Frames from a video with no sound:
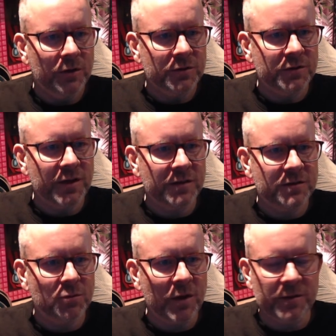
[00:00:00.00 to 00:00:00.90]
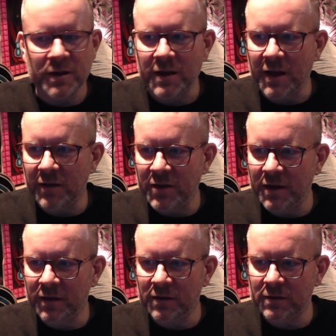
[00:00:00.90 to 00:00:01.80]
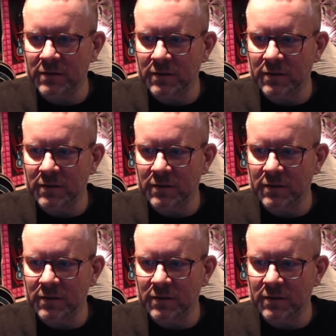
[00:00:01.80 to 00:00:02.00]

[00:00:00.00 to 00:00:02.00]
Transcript: So that's the one that I have here.